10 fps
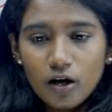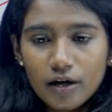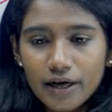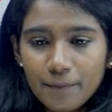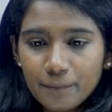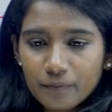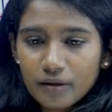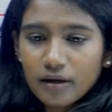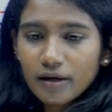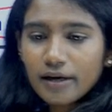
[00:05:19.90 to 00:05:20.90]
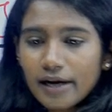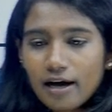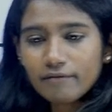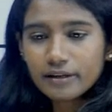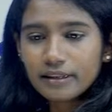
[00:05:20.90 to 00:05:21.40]
Okay,
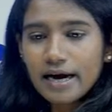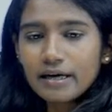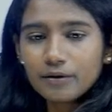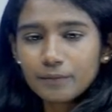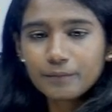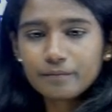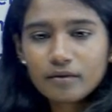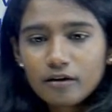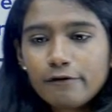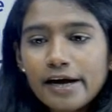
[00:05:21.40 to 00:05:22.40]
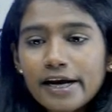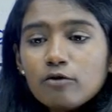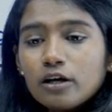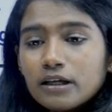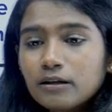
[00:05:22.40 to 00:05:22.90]
clear with that? Fine.
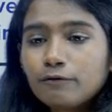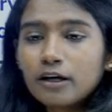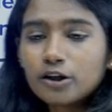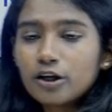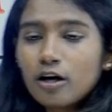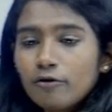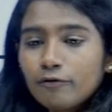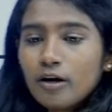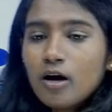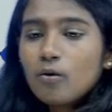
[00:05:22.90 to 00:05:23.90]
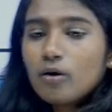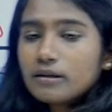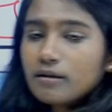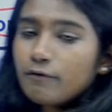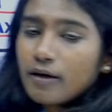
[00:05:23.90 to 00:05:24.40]
Now what is the function of,
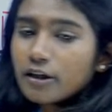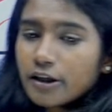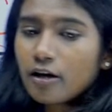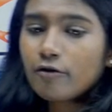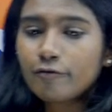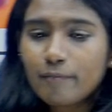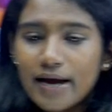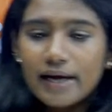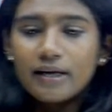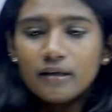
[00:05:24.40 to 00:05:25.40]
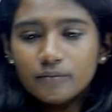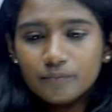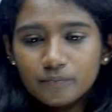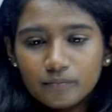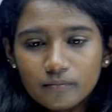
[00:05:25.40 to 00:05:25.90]
what's the function of myelin?
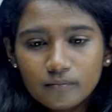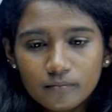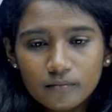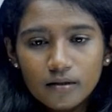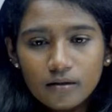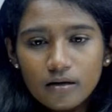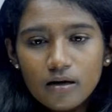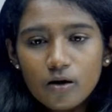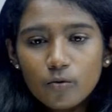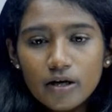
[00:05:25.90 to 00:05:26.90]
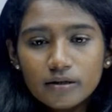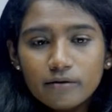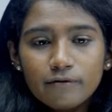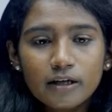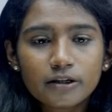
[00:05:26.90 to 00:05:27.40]
What's
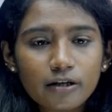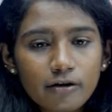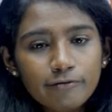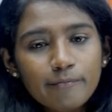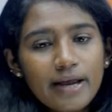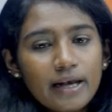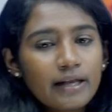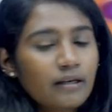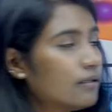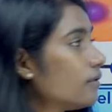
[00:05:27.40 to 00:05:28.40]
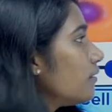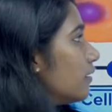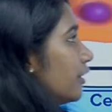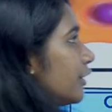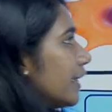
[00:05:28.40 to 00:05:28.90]
the function of myelin
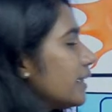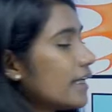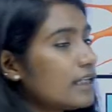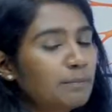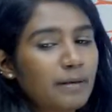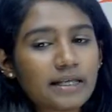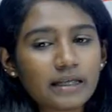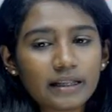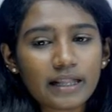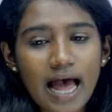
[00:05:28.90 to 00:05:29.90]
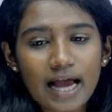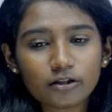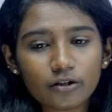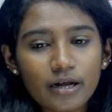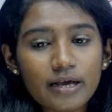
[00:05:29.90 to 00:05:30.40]
sheath that is present in the
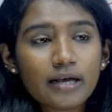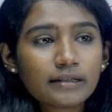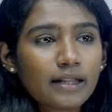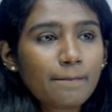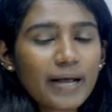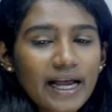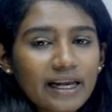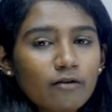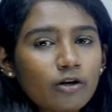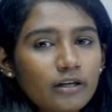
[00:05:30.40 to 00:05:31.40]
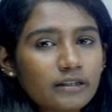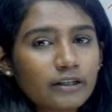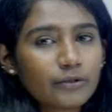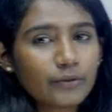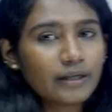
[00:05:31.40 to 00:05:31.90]
axon? See, the myelin, what is
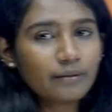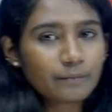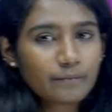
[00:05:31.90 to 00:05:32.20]
it doing?